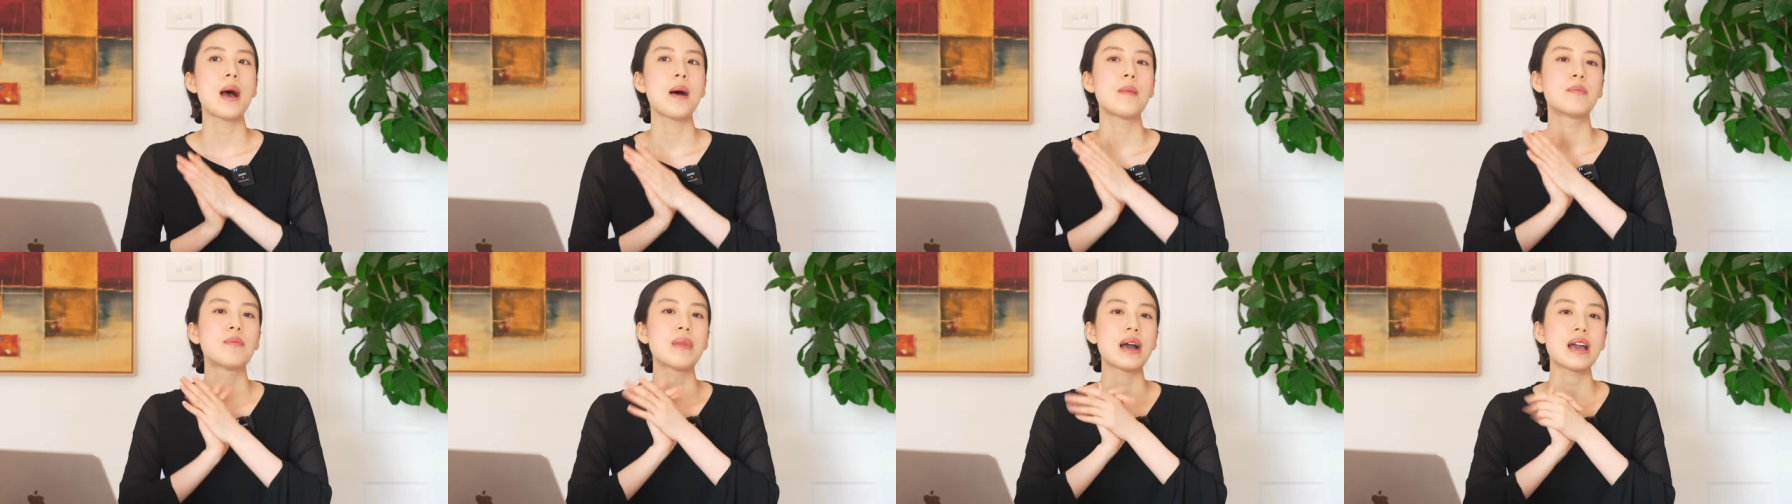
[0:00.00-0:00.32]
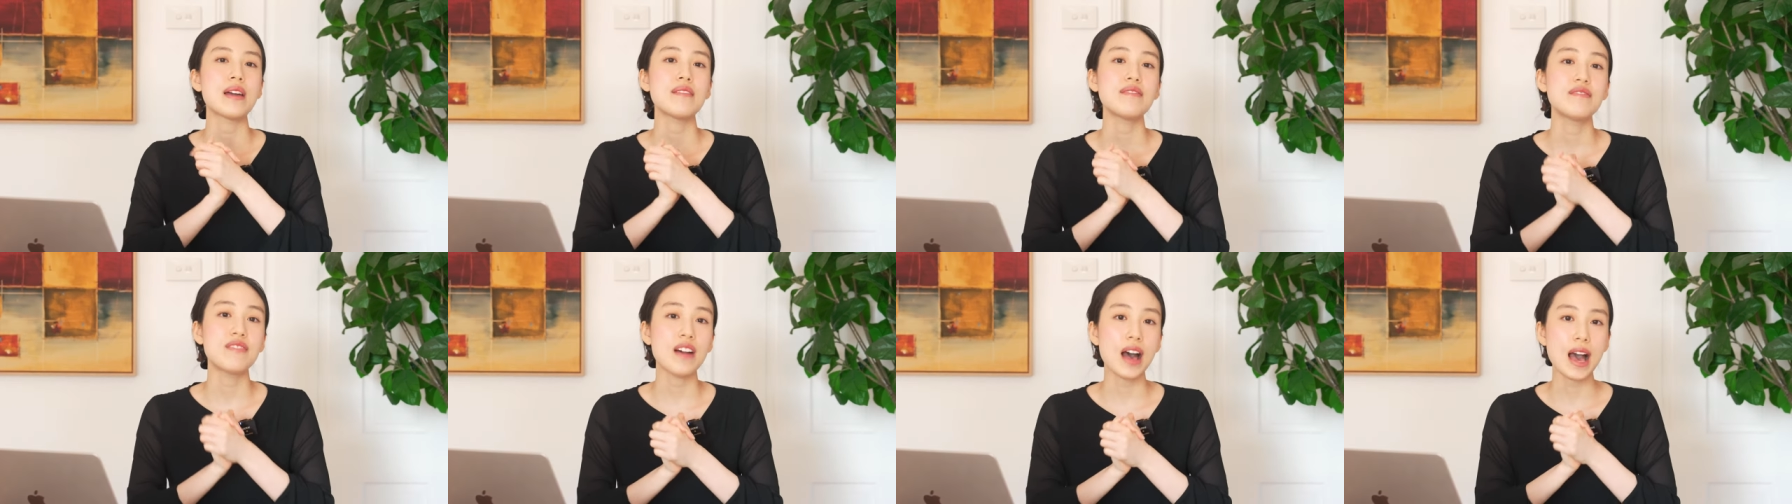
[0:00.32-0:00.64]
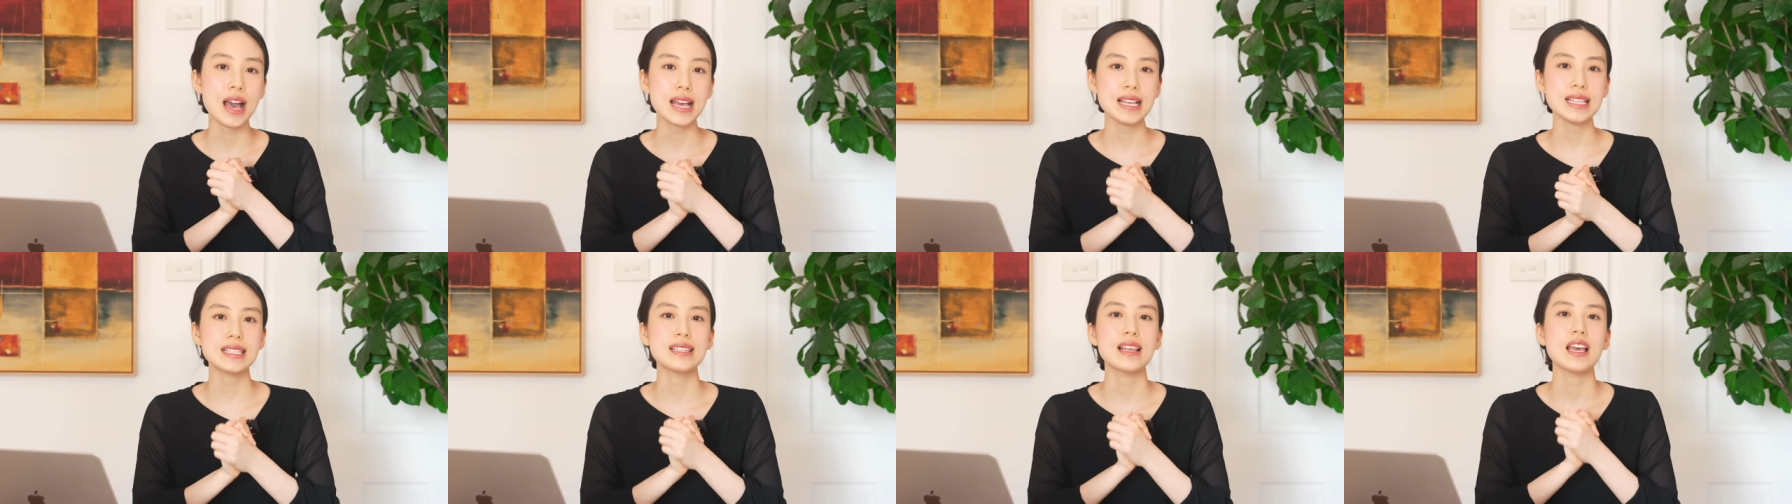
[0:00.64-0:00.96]
My
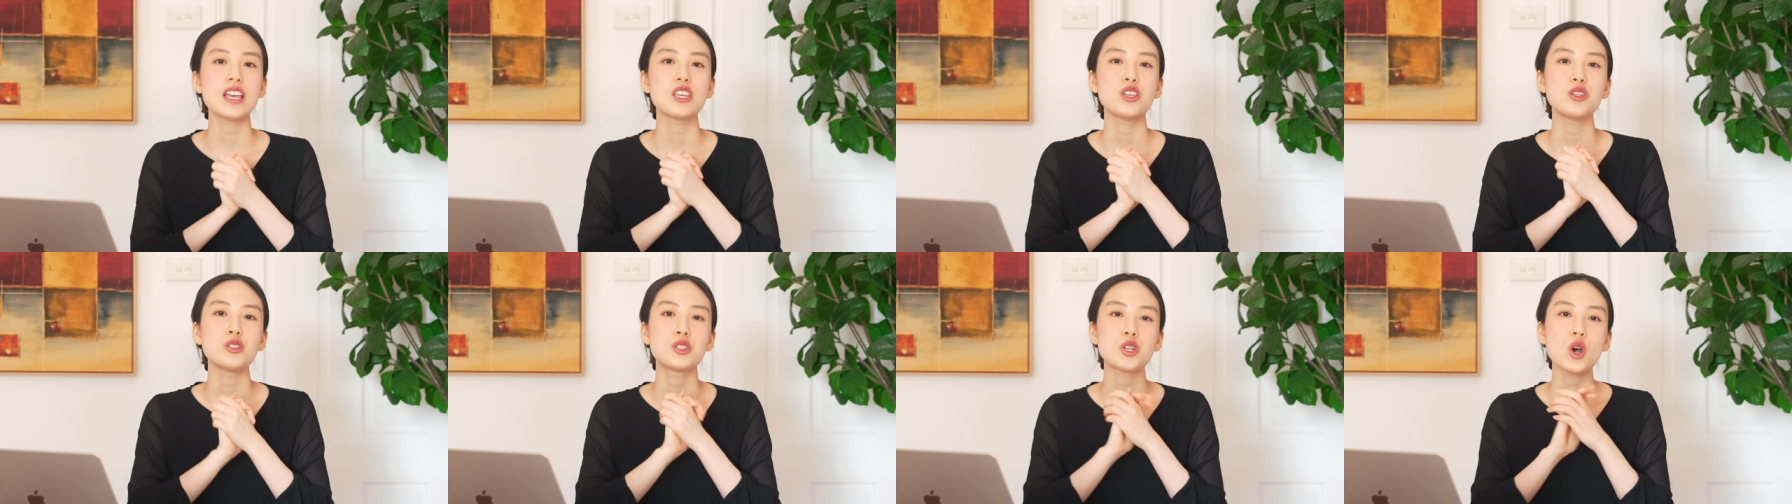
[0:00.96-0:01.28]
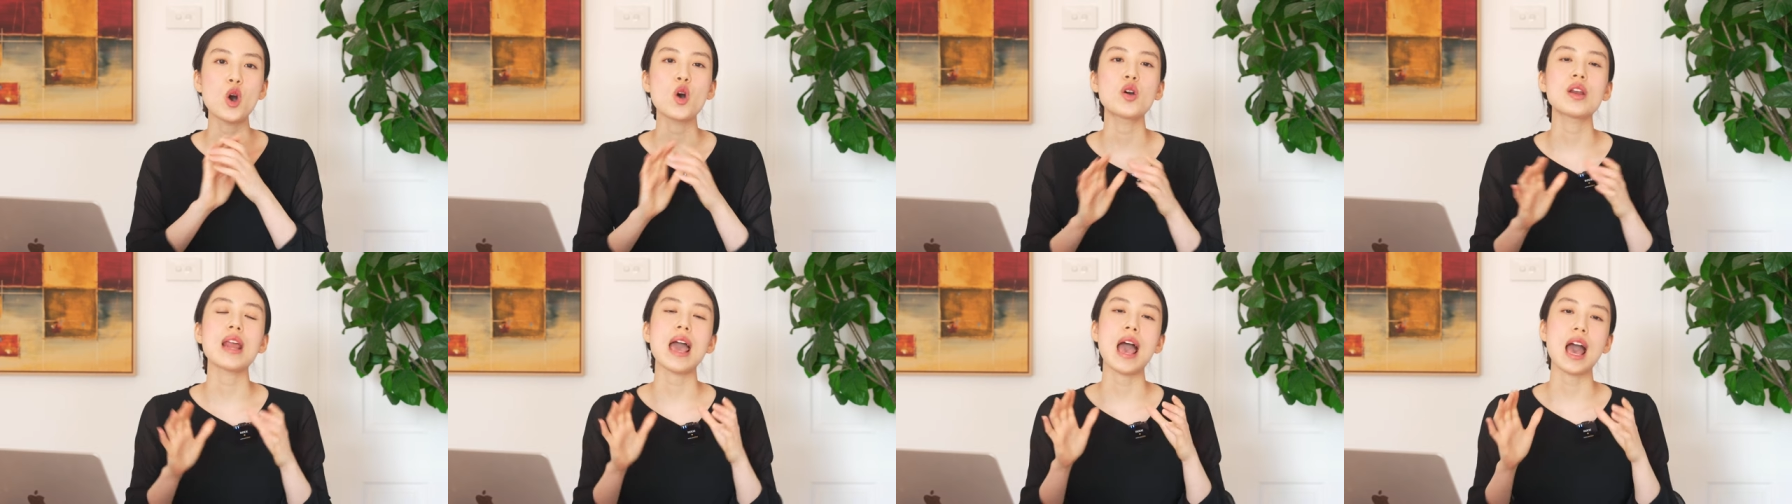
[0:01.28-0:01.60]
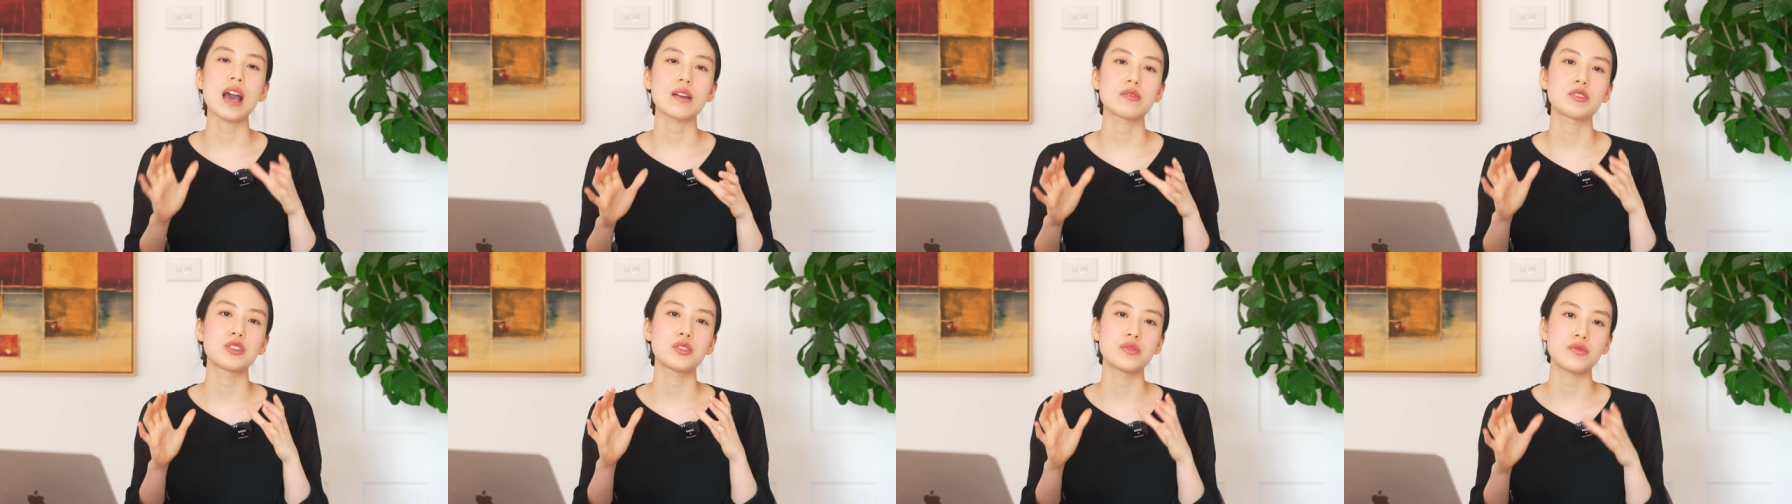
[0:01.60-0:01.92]
advice, you don't
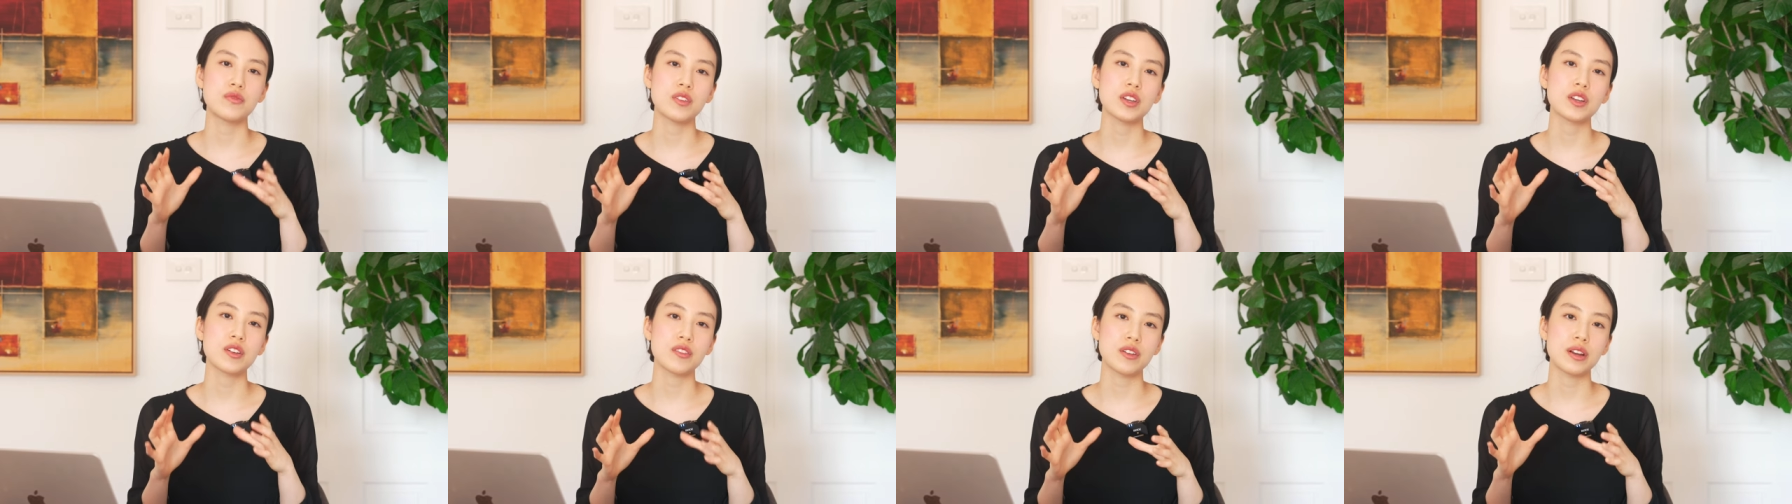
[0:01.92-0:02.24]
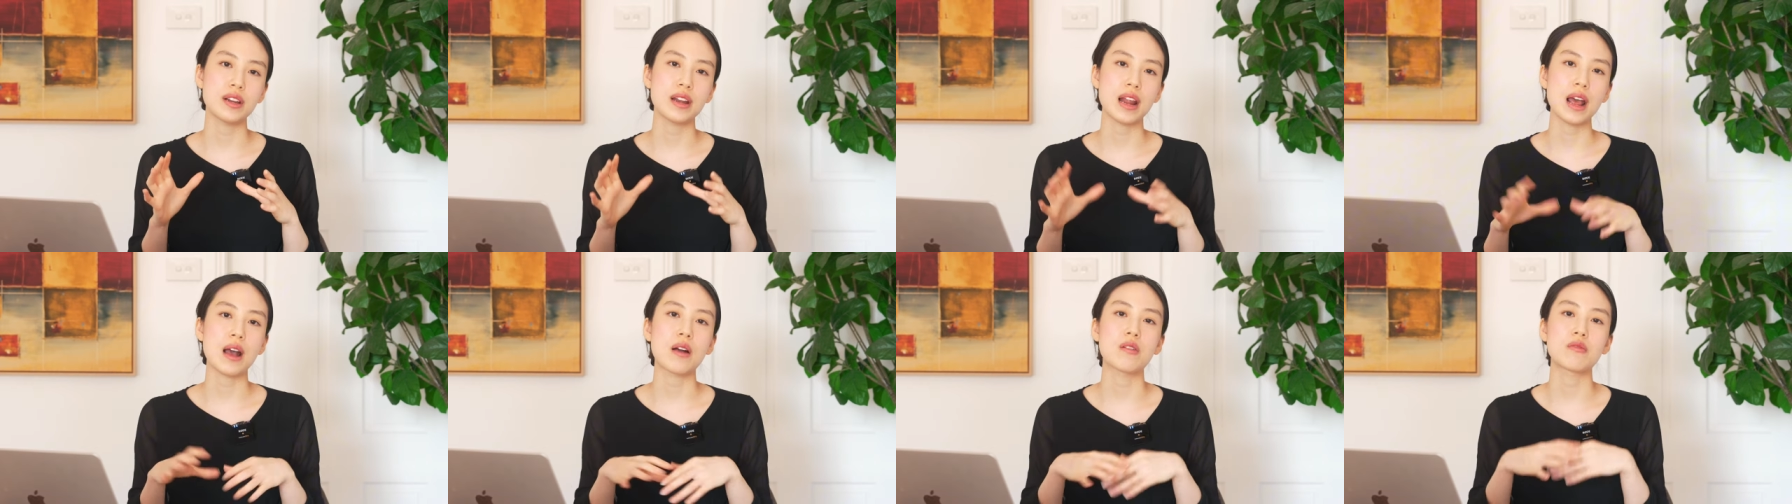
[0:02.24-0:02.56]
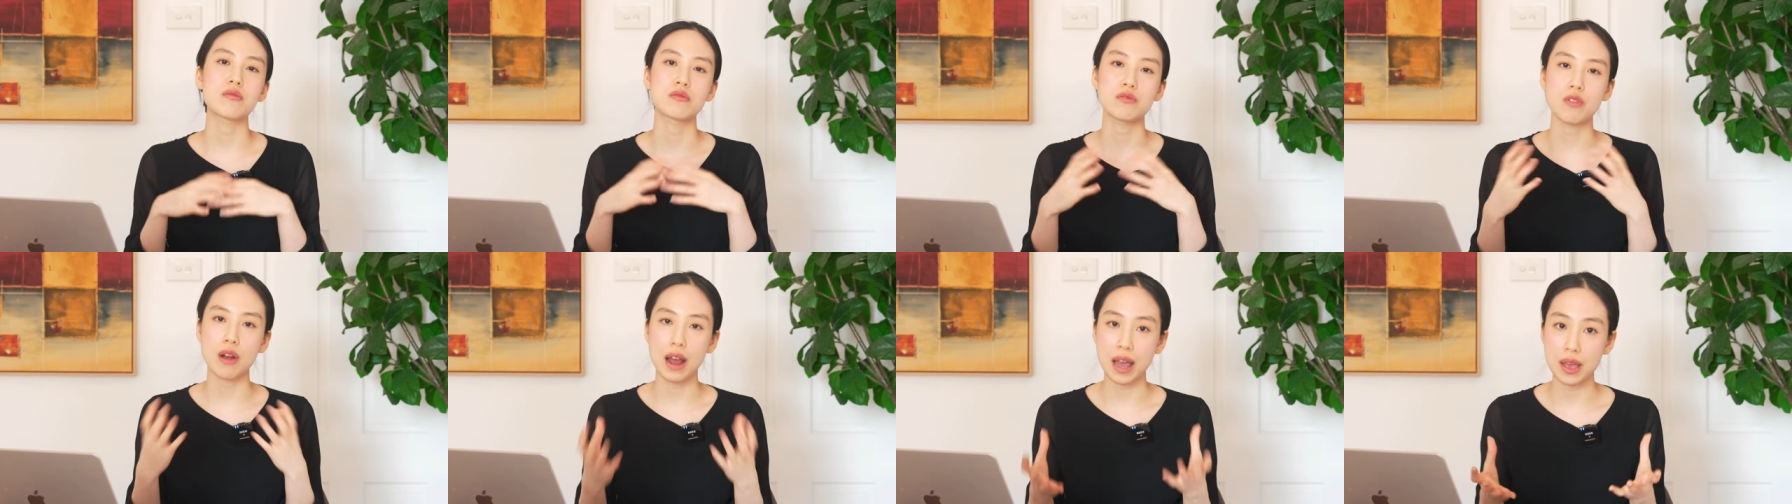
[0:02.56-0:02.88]
have to figure it
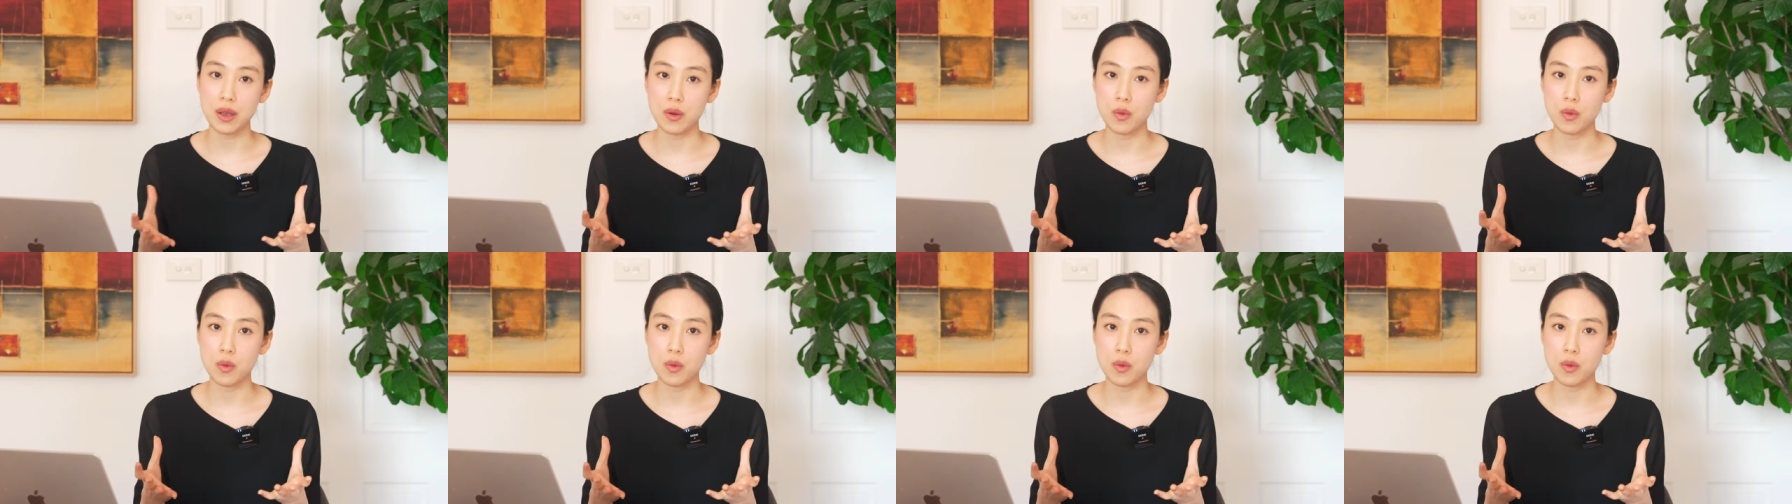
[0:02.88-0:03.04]
out right